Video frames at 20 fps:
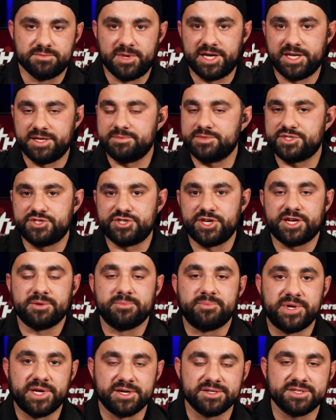So, my name is
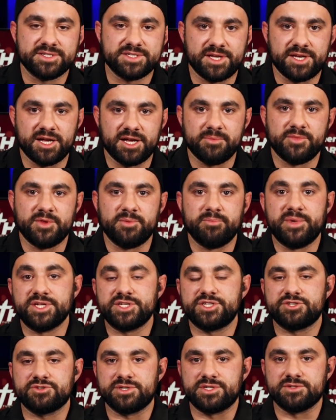Jacob Pierce, and I'm the
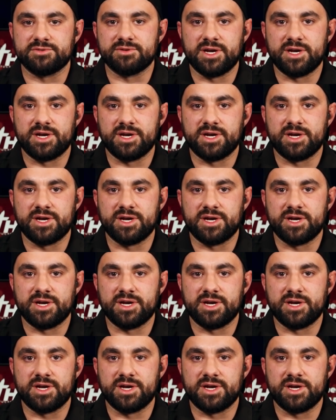ministry